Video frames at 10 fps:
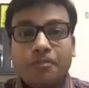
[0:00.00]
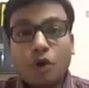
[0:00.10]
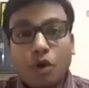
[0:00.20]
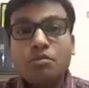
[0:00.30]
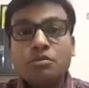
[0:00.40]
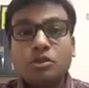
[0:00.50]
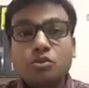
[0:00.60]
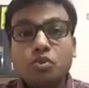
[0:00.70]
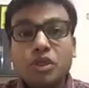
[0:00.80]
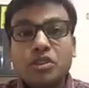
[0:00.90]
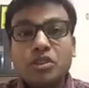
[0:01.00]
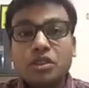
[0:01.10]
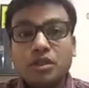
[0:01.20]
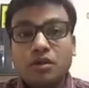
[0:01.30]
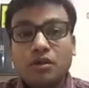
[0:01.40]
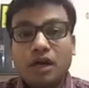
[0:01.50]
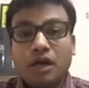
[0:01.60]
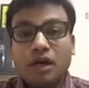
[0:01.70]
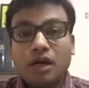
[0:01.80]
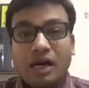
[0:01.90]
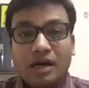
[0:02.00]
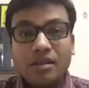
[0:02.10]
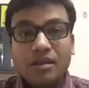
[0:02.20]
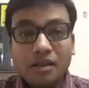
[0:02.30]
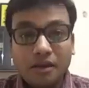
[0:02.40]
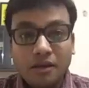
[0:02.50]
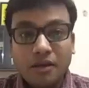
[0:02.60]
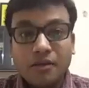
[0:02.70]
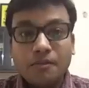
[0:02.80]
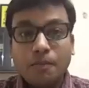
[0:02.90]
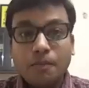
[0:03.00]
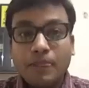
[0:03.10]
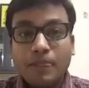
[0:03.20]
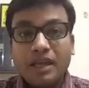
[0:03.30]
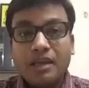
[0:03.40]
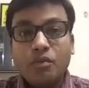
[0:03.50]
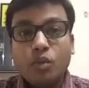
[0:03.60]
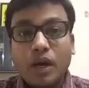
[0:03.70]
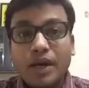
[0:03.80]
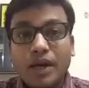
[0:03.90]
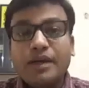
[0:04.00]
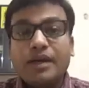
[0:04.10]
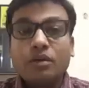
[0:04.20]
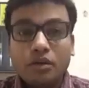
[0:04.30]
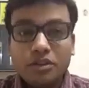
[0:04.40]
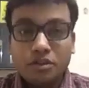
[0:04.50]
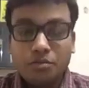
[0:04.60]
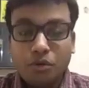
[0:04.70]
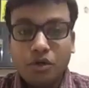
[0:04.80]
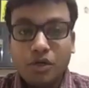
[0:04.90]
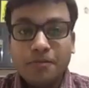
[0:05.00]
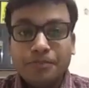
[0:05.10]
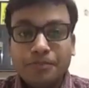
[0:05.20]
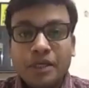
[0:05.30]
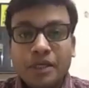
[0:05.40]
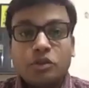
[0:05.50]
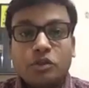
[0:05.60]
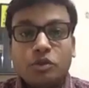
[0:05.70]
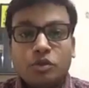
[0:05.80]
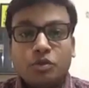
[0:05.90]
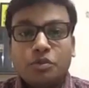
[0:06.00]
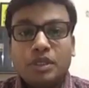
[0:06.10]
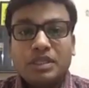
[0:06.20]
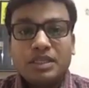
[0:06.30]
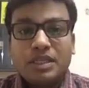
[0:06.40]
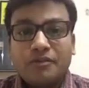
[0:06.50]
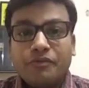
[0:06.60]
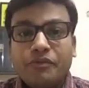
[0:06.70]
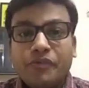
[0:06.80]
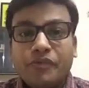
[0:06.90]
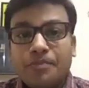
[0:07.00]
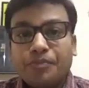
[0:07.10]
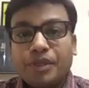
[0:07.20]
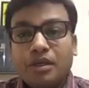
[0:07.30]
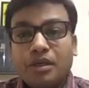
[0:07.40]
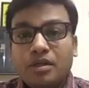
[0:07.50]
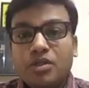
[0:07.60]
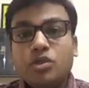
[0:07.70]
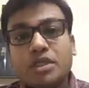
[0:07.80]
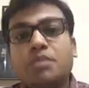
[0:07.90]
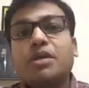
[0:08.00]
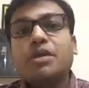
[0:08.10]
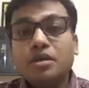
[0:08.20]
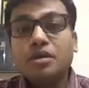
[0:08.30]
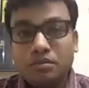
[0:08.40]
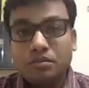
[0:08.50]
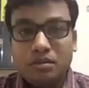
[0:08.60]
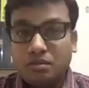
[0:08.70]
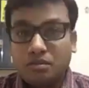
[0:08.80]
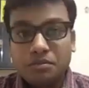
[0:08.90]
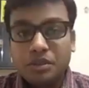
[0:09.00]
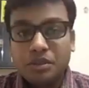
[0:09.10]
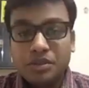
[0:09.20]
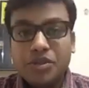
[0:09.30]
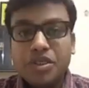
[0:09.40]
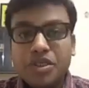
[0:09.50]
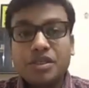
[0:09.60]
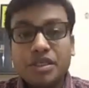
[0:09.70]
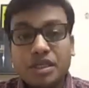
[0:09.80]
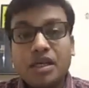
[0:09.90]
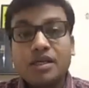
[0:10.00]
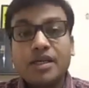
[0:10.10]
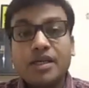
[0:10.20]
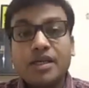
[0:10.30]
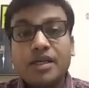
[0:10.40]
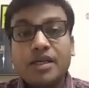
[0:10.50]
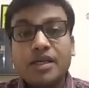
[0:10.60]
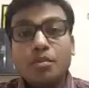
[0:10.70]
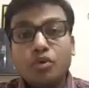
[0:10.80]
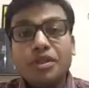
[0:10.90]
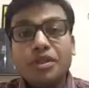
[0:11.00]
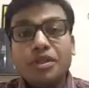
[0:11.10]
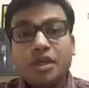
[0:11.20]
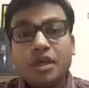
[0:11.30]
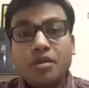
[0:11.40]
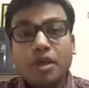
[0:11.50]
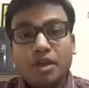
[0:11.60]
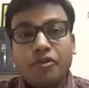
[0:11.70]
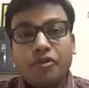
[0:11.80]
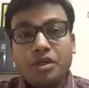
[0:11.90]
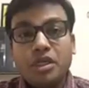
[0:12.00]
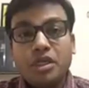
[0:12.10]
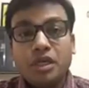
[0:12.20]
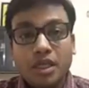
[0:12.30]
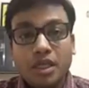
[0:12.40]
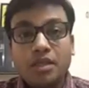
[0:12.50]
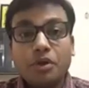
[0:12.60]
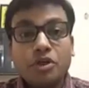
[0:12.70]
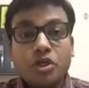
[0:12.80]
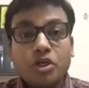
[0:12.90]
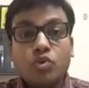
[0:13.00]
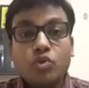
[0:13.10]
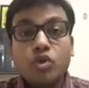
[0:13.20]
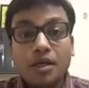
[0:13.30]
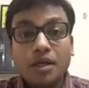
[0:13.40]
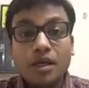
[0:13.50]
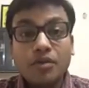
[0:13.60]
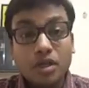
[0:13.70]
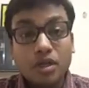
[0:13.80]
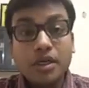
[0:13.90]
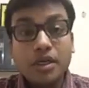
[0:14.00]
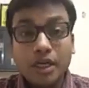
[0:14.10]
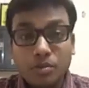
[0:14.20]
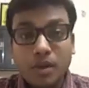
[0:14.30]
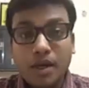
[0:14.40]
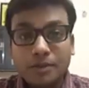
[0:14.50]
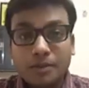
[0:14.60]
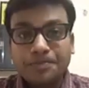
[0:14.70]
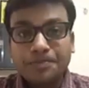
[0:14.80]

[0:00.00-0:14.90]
problems which are there and why technology is important. So let's see that when US and many other countries, they started moving their manufacturing and the production to China 3 decades back.